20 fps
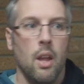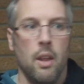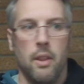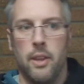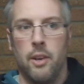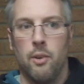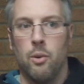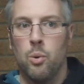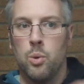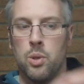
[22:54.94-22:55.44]

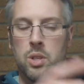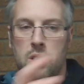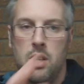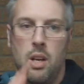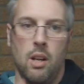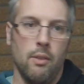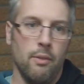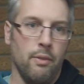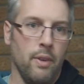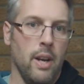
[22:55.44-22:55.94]
They're all
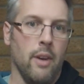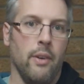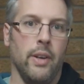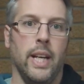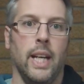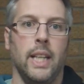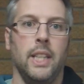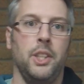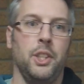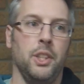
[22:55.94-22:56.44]
subtle
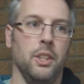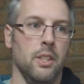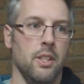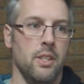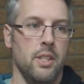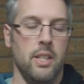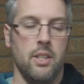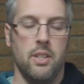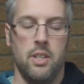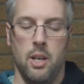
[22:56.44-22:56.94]

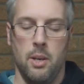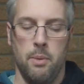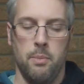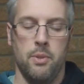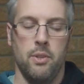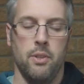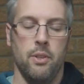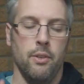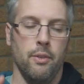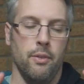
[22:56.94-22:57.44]
variations in
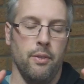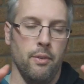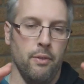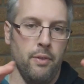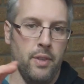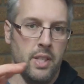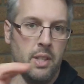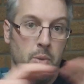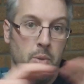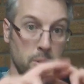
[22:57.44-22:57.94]
terms of the
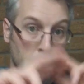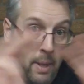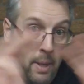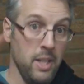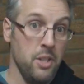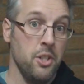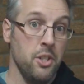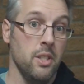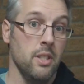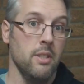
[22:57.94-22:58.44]
physical
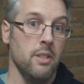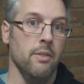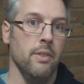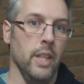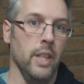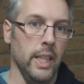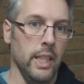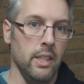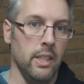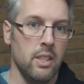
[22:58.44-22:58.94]
dimensions of
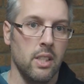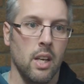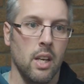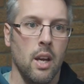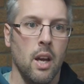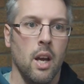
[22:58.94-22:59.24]
these,